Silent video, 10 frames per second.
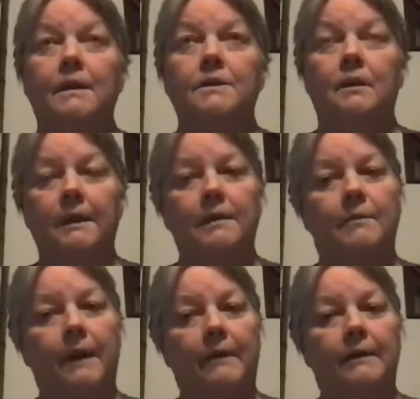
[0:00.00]
talking
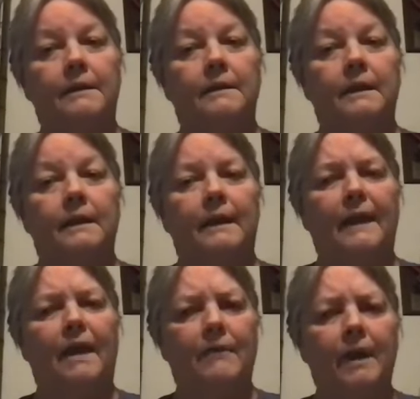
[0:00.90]
about it and
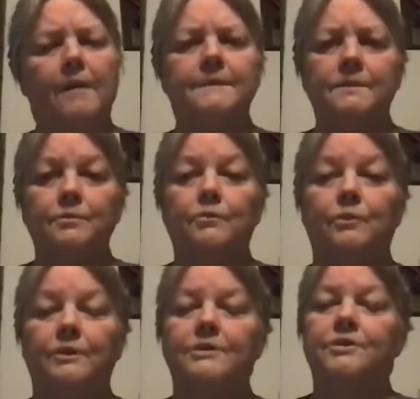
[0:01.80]
how it helps us when
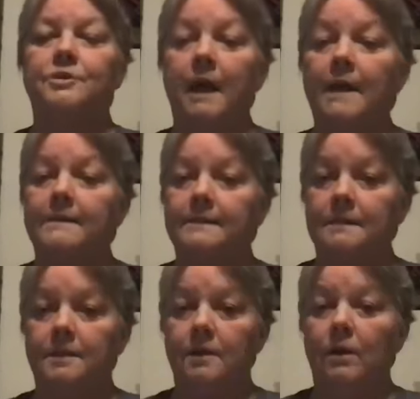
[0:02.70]
we're stressed